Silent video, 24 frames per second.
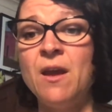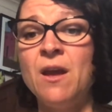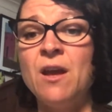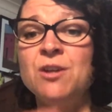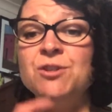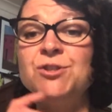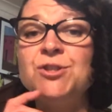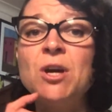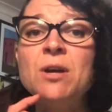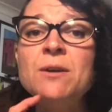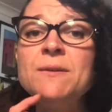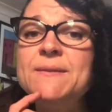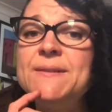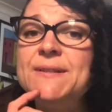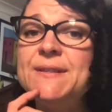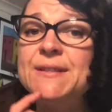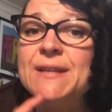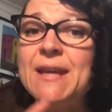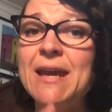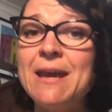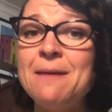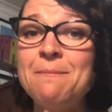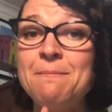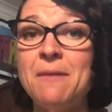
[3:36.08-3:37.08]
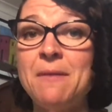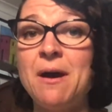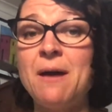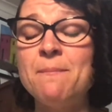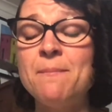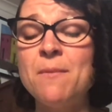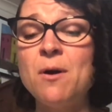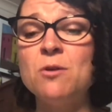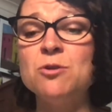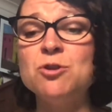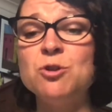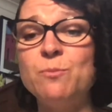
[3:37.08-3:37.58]
Don't skim a
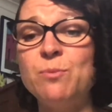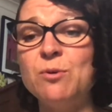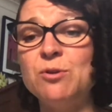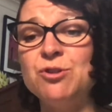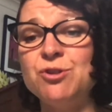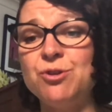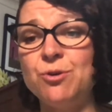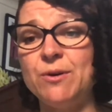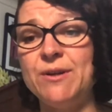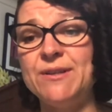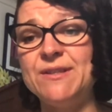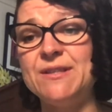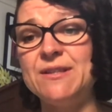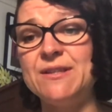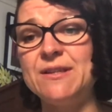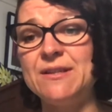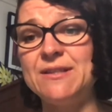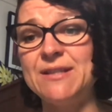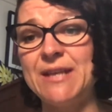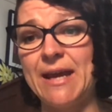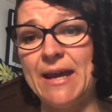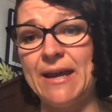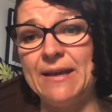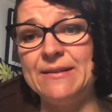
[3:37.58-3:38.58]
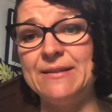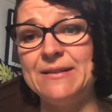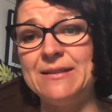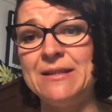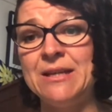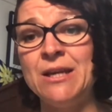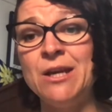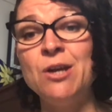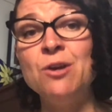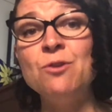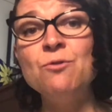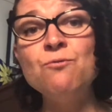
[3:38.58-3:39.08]
multiple choice
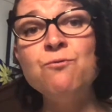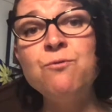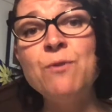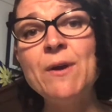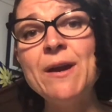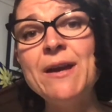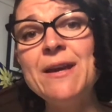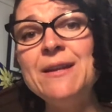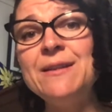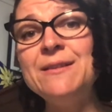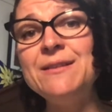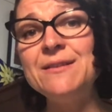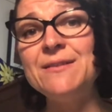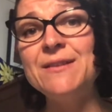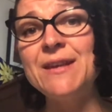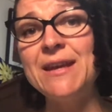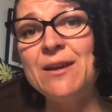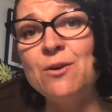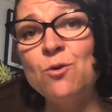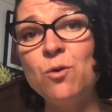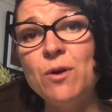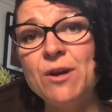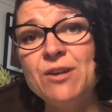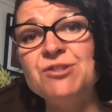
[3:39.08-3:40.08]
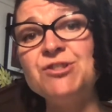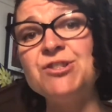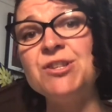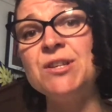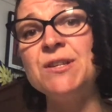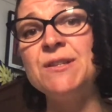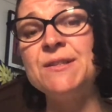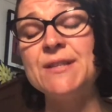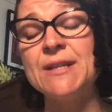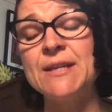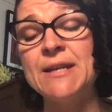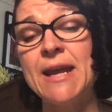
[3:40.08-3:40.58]
test. Read the
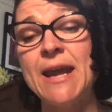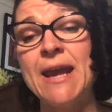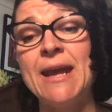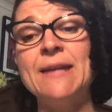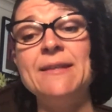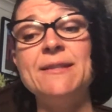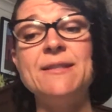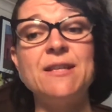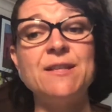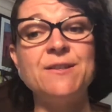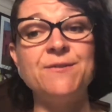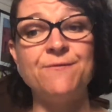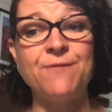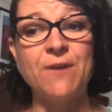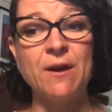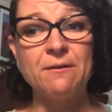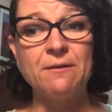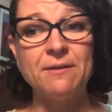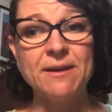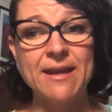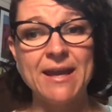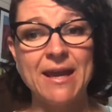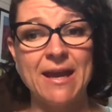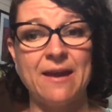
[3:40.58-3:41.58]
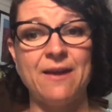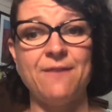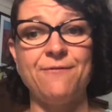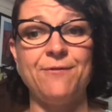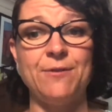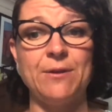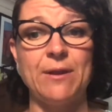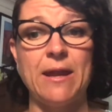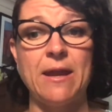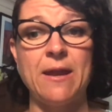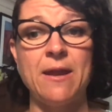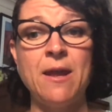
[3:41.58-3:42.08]
questions and answers very
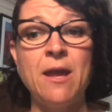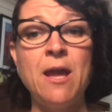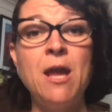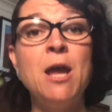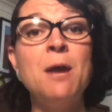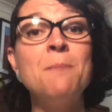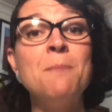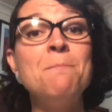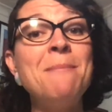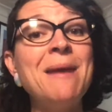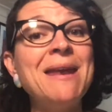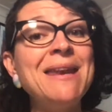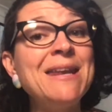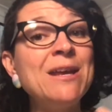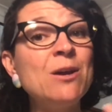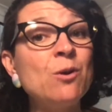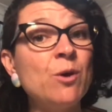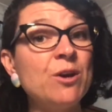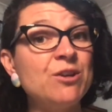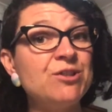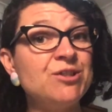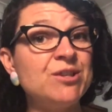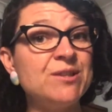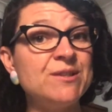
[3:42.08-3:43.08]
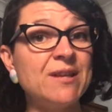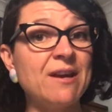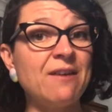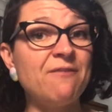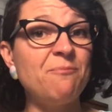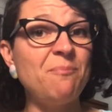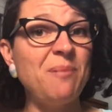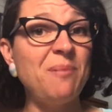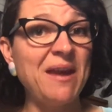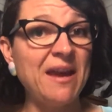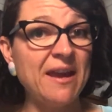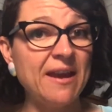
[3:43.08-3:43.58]
carefully. Many questions
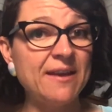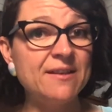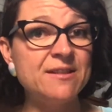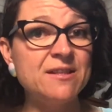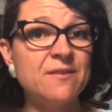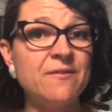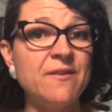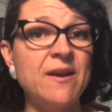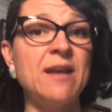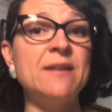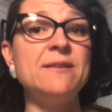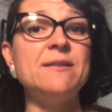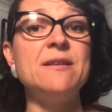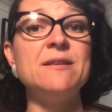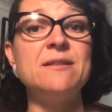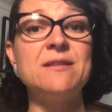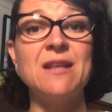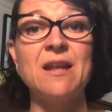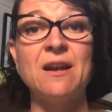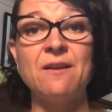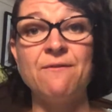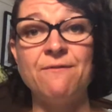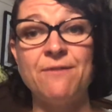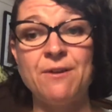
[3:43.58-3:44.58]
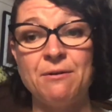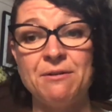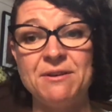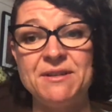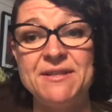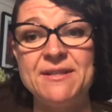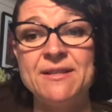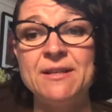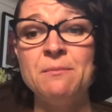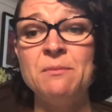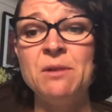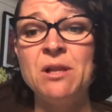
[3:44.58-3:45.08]
have pairs of answers that are very
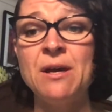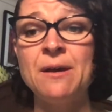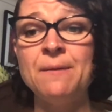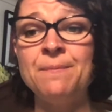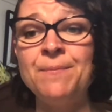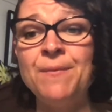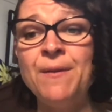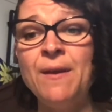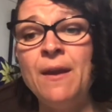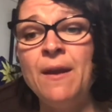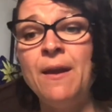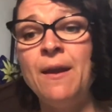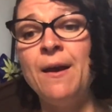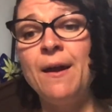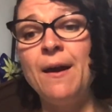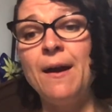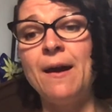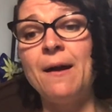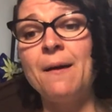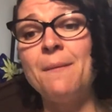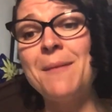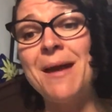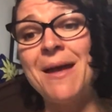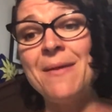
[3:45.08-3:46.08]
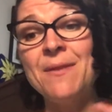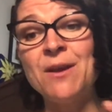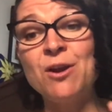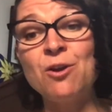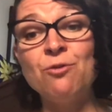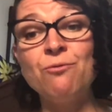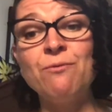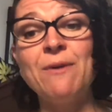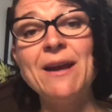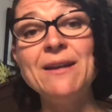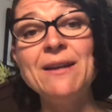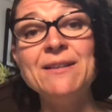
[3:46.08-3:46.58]
similar and the
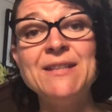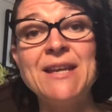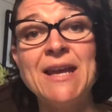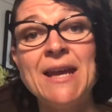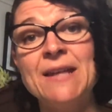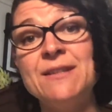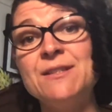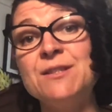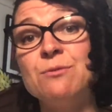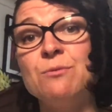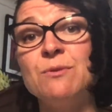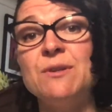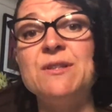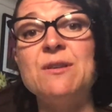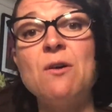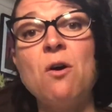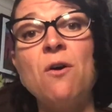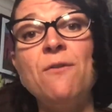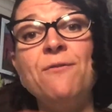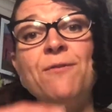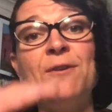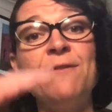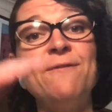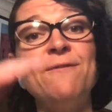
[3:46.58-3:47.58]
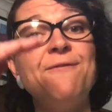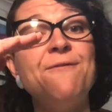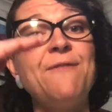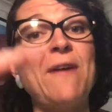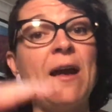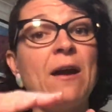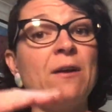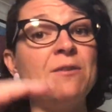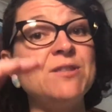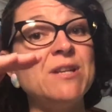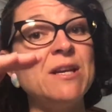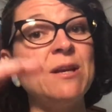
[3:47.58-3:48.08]
correct answer is often
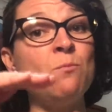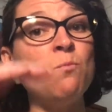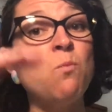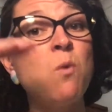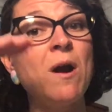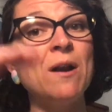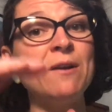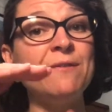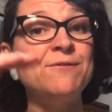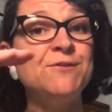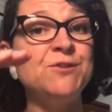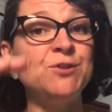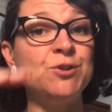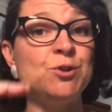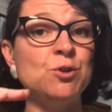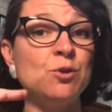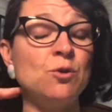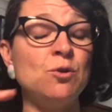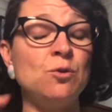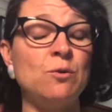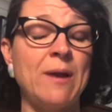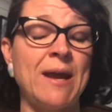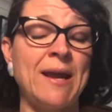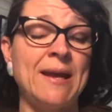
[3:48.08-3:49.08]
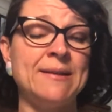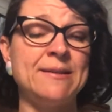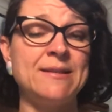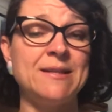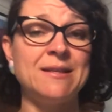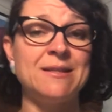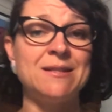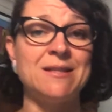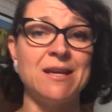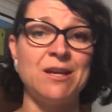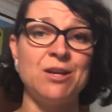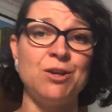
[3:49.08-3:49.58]
found in one of 2
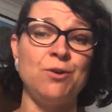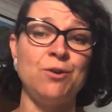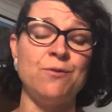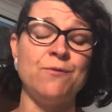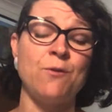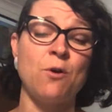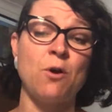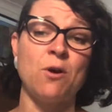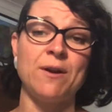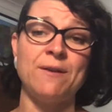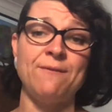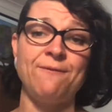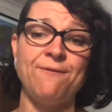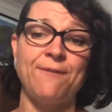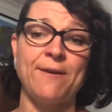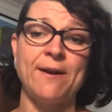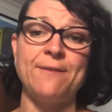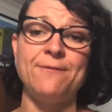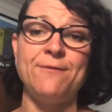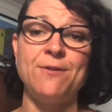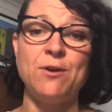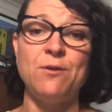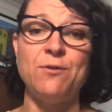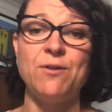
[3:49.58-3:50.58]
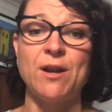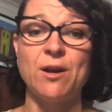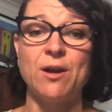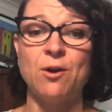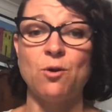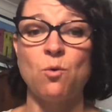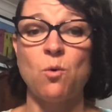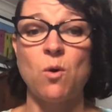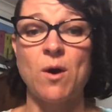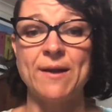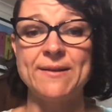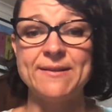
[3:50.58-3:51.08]
answers that you've got in front of you that are
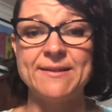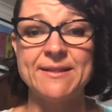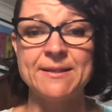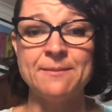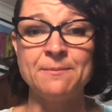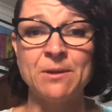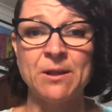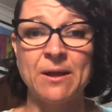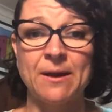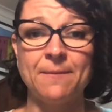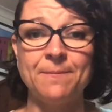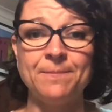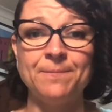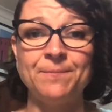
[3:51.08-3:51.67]
quite similar.